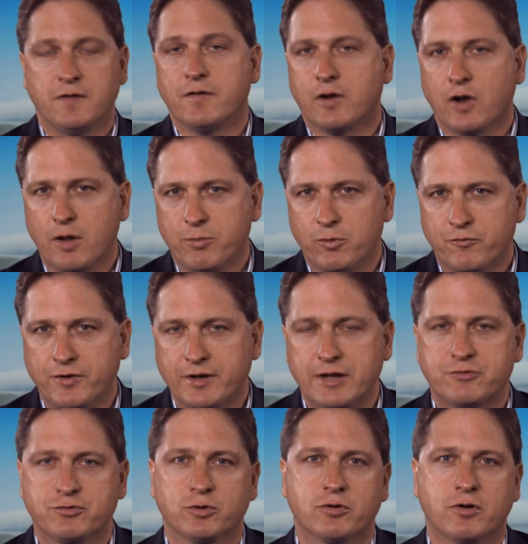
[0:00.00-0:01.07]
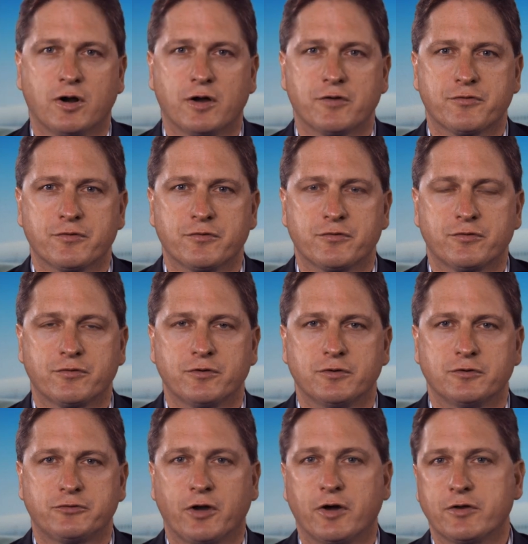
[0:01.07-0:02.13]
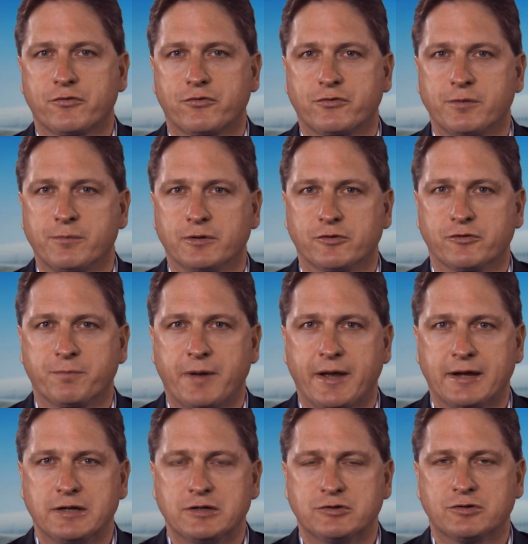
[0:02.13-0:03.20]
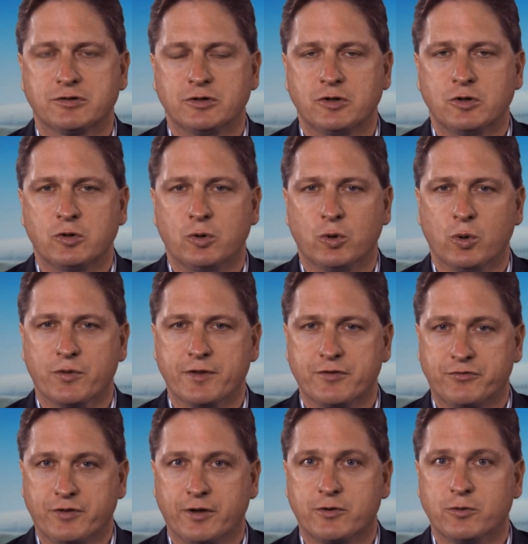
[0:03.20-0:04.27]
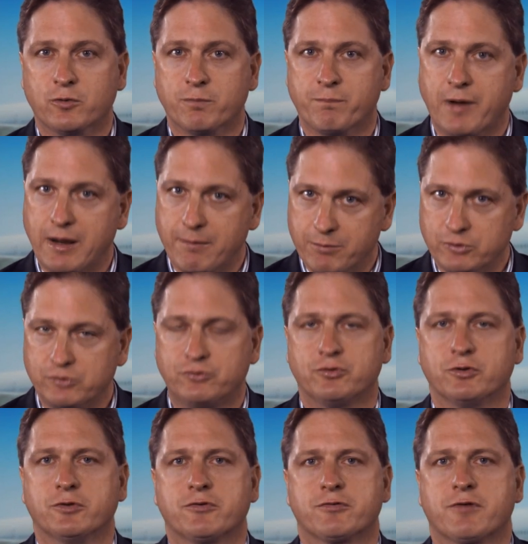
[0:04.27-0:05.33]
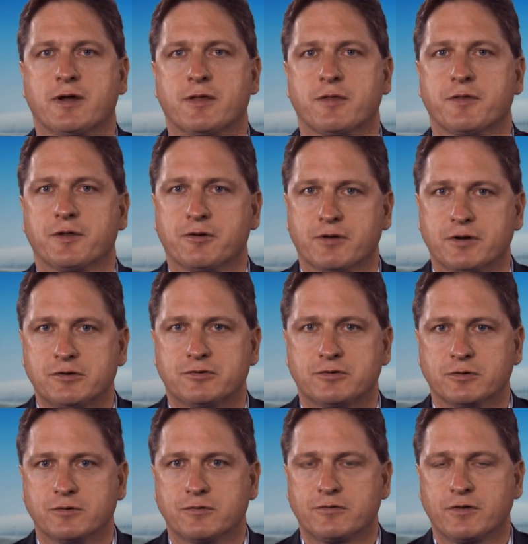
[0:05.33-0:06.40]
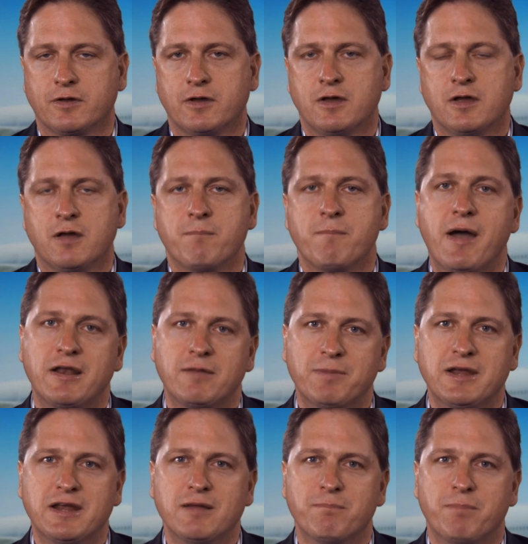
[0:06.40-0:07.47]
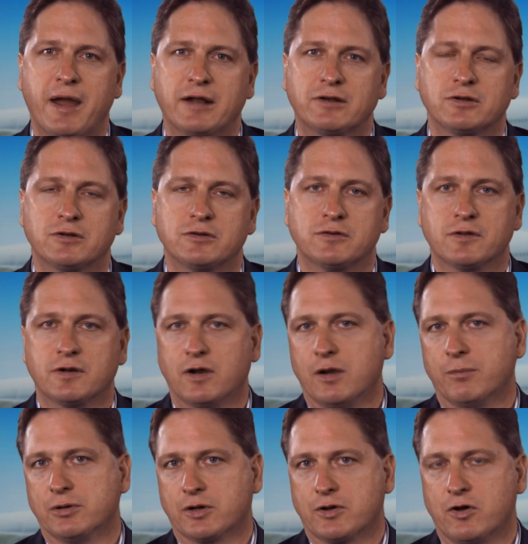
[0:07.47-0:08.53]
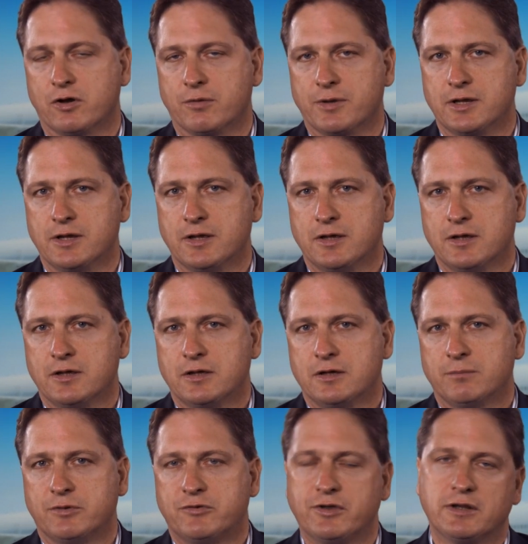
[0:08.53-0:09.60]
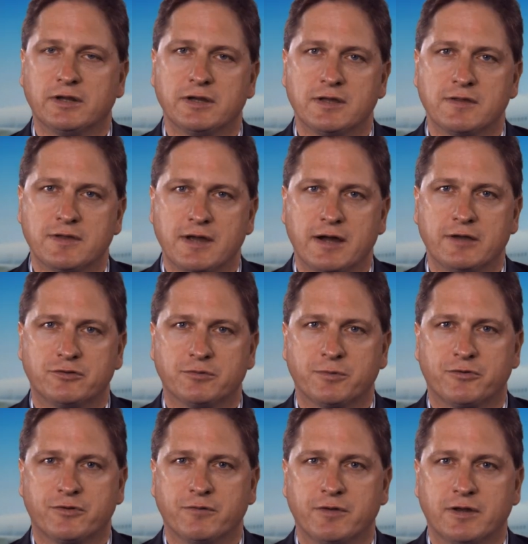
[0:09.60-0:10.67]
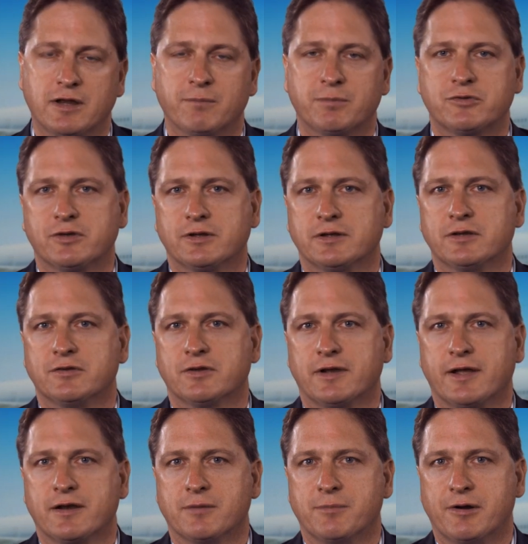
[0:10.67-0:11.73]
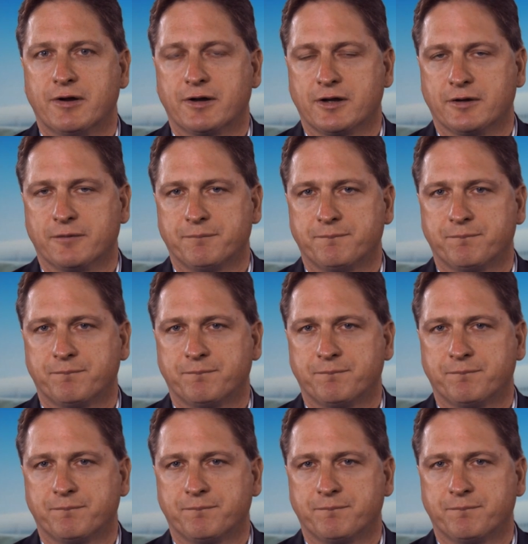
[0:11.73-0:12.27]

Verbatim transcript: the global financial crisis, China's stimulus package, or the so called bamboo shoots rather than green shoots, made a big impact to the global economy, particularly in the Asia Pacific and particularly to Latin America.